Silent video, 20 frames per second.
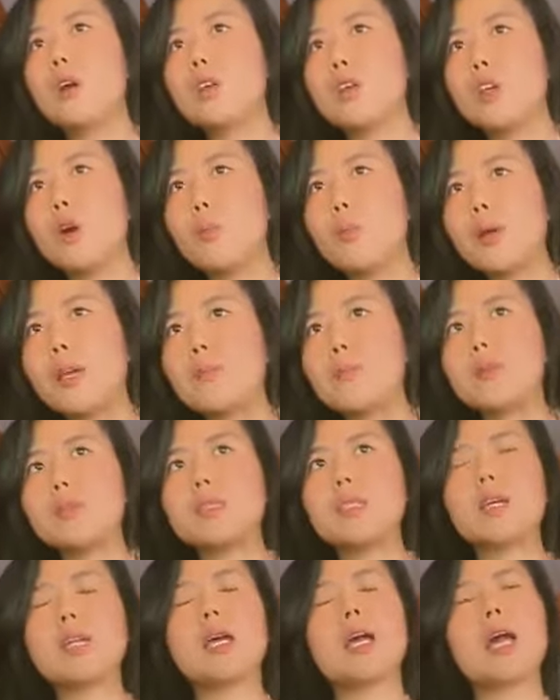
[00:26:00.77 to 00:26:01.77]
you know,
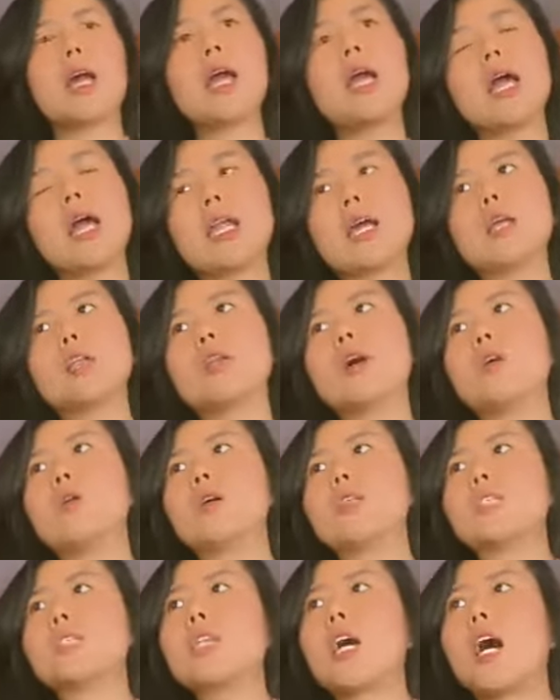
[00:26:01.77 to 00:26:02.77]
babysitting, and I know
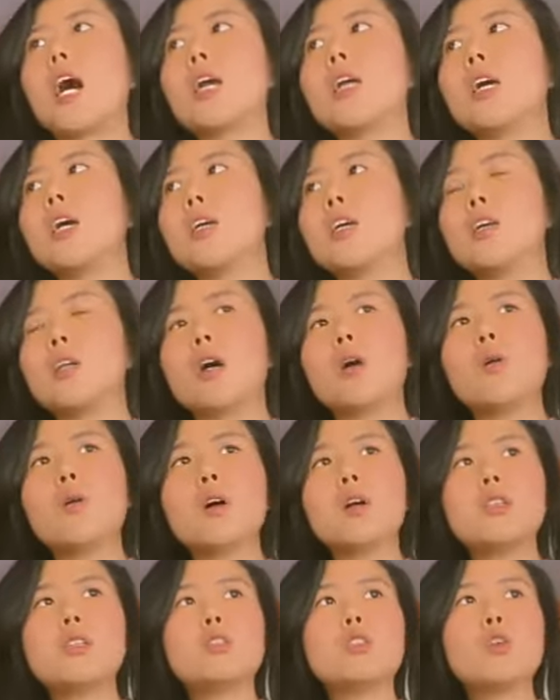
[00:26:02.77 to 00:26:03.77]
it's not, you
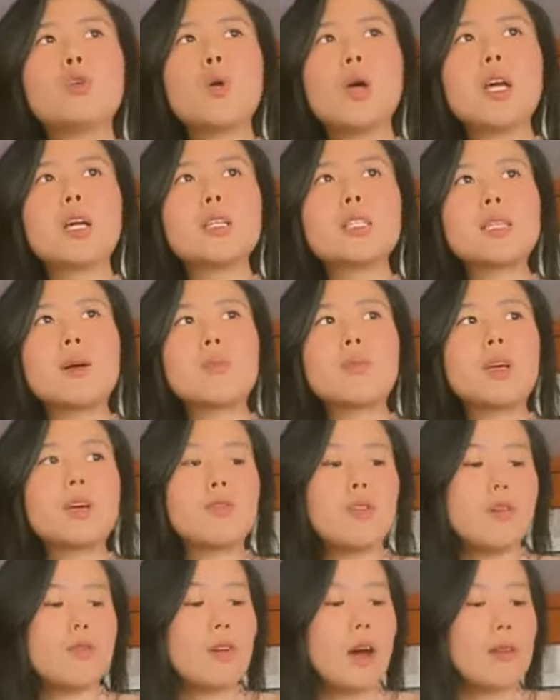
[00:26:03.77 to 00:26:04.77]
know, doing something
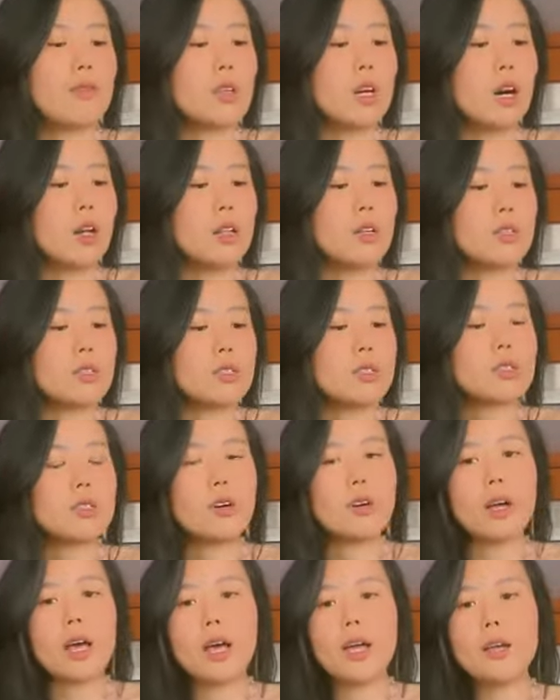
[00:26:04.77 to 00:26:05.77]
for five dollars.
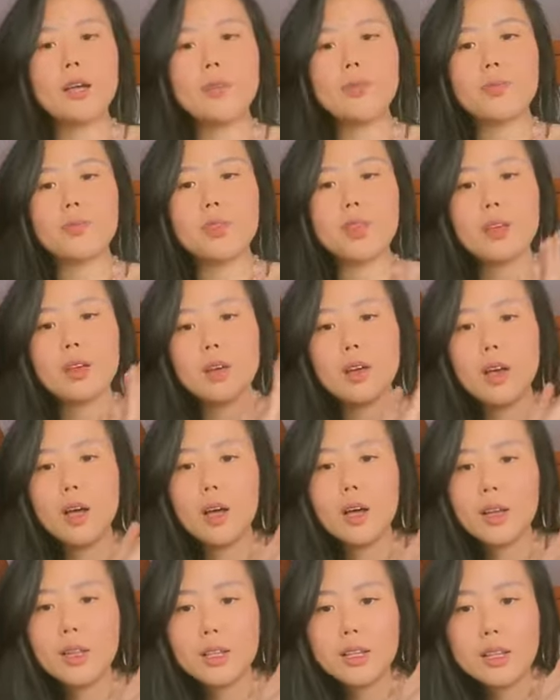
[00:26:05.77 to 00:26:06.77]
Okay,
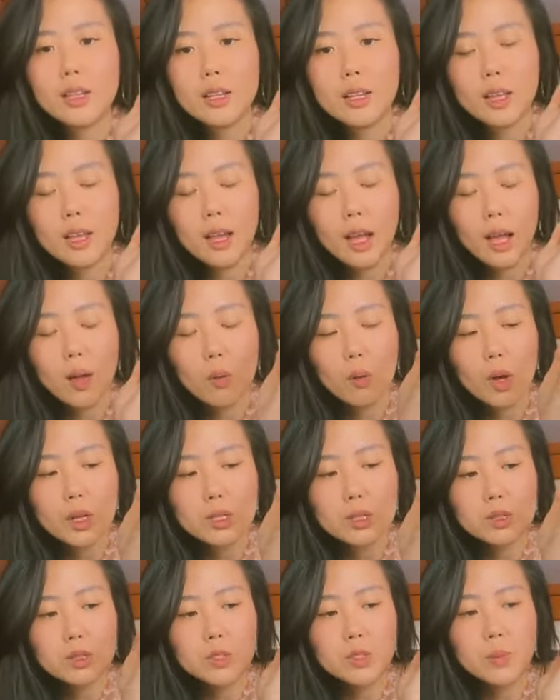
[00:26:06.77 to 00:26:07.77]
I
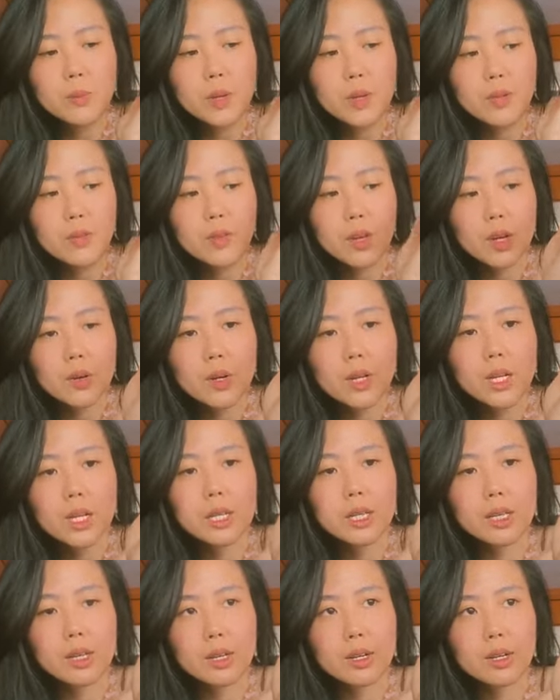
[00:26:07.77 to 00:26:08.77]
want you to be very
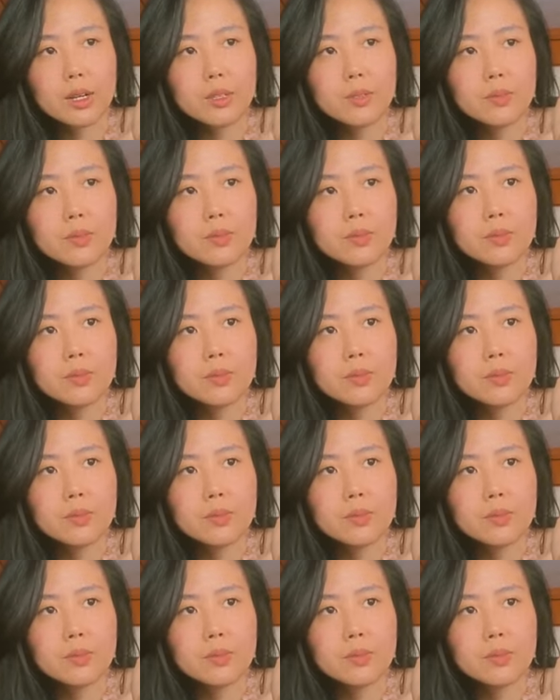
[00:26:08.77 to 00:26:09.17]
clear